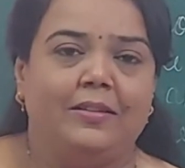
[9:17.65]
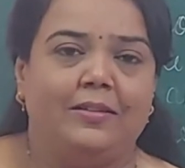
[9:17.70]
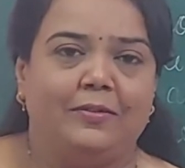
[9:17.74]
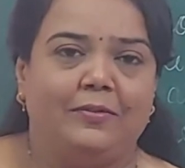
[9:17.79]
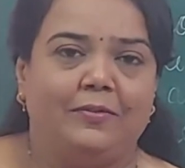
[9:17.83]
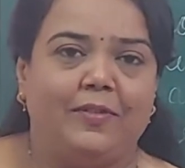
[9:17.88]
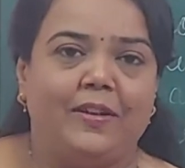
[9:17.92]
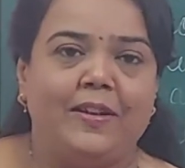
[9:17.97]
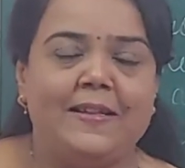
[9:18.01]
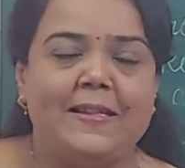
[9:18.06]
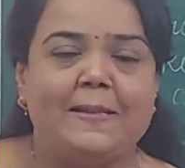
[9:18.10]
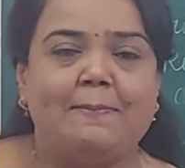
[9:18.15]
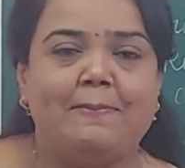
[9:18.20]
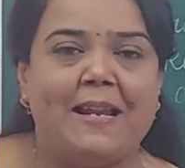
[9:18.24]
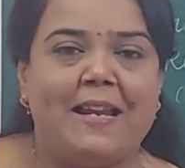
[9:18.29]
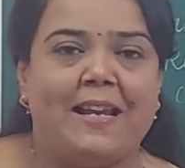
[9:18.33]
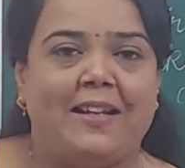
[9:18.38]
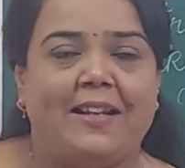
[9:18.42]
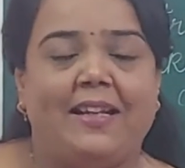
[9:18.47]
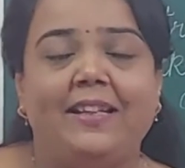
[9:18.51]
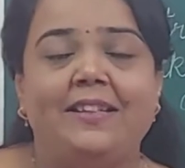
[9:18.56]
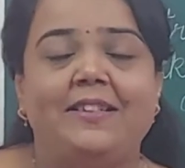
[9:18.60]
first
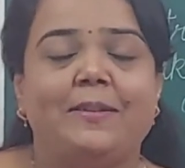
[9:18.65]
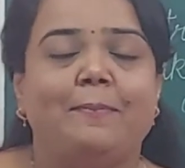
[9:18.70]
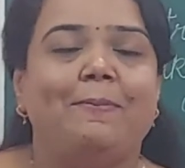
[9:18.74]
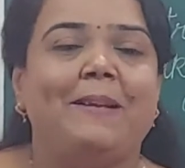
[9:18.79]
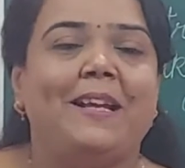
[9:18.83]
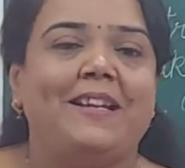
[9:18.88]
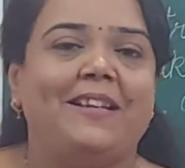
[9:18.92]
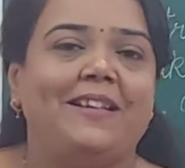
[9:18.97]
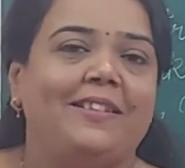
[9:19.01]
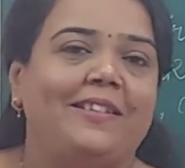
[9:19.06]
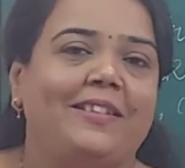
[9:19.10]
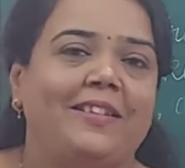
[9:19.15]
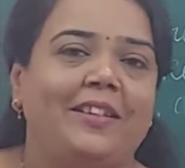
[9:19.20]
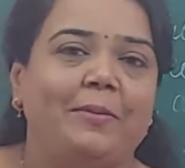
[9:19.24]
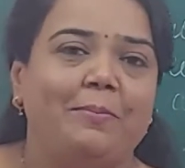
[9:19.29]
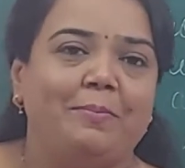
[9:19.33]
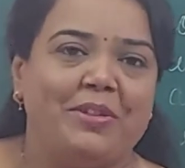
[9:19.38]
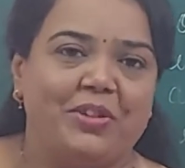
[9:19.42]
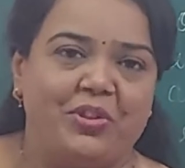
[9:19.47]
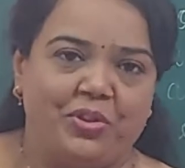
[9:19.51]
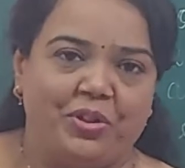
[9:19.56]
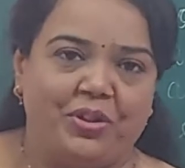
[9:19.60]
interplanetary
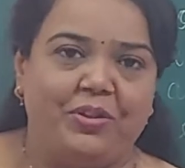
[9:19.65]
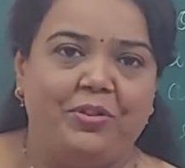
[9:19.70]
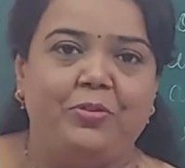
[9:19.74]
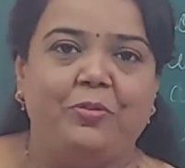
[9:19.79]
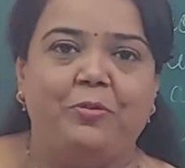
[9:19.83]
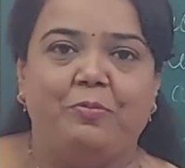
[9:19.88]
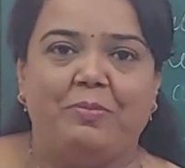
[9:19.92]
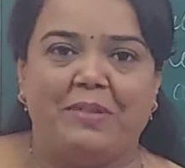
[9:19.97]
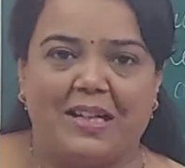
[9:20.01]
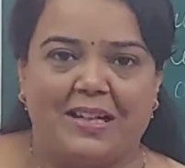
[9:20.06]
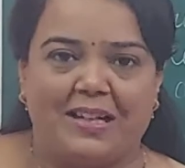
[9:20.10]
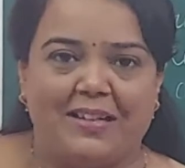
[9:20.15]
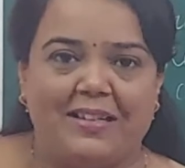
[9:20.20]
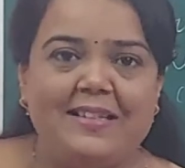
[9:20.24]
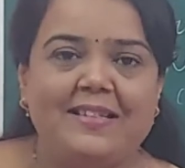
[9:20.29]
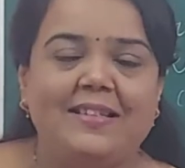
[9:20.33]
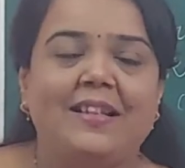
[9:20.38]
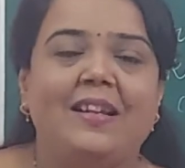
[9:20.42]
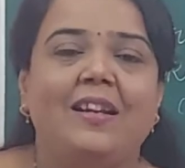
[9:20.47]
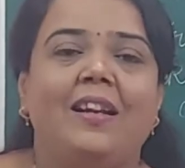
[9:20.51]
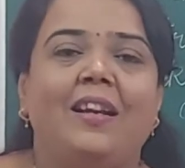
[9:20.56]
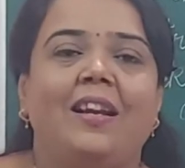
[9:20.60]
mission to Mars,